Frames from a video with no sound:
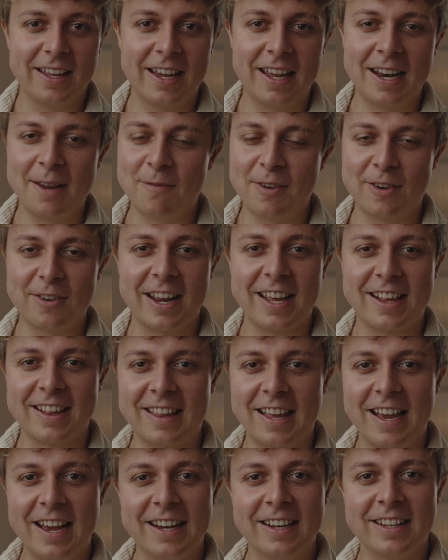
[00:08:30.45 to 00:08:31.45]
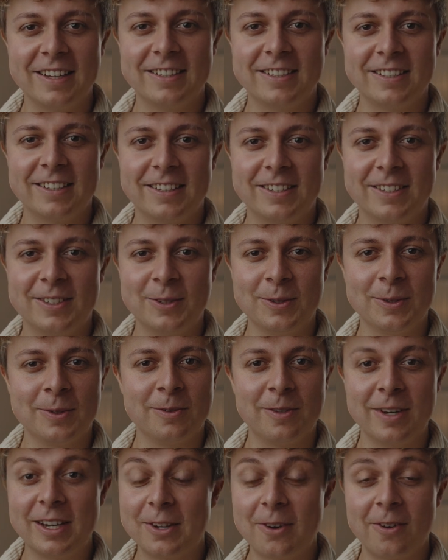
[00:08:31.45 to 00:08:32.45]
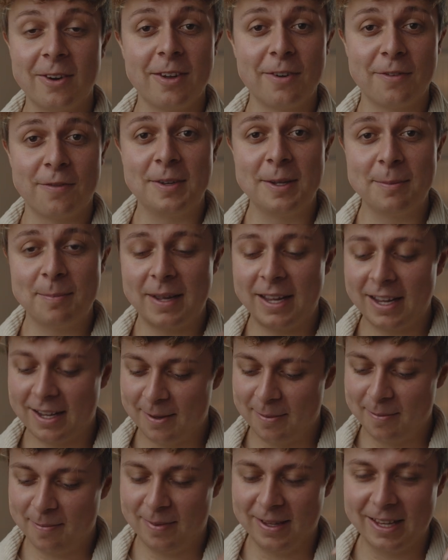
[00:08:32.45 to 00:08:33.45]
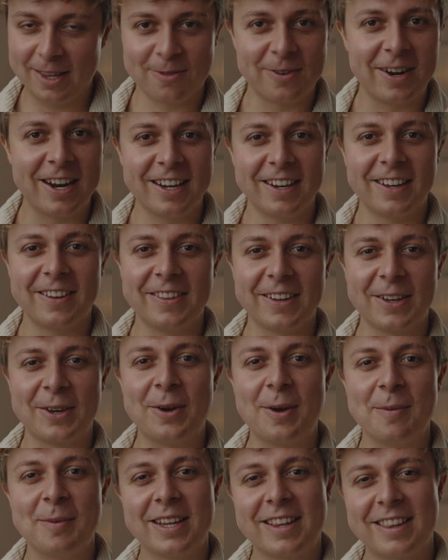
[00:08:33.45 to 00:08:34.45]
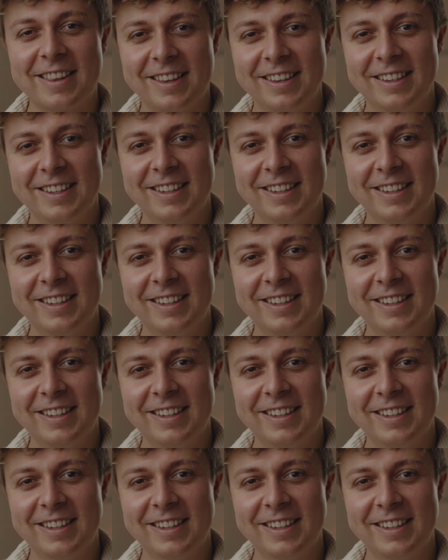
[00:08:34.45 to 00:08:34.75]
and I'm very excited to read all your feedback. Please write it in the comments.